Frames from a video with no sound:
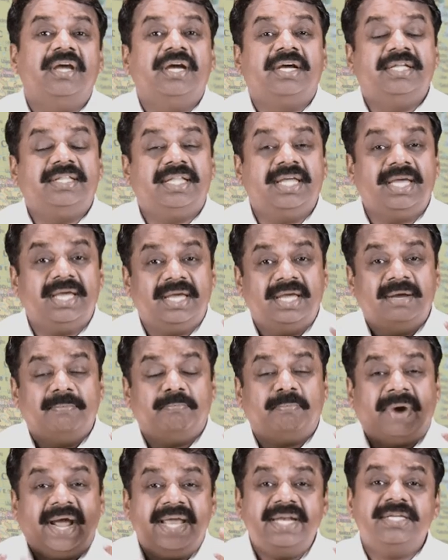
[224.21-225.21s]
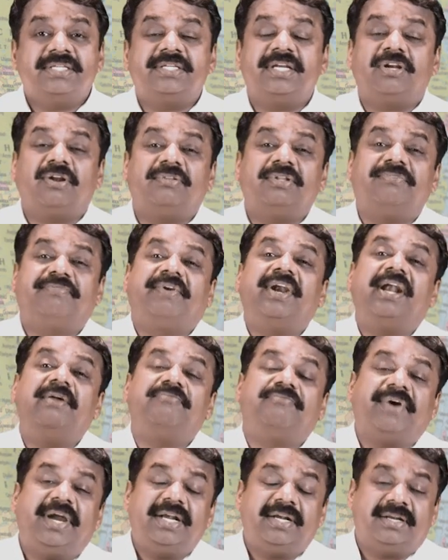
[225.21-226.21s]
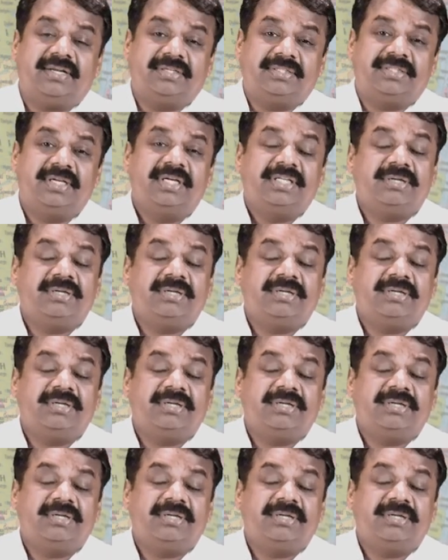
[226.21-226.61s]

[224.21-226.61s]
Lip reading: the mindset of the freedom fighters,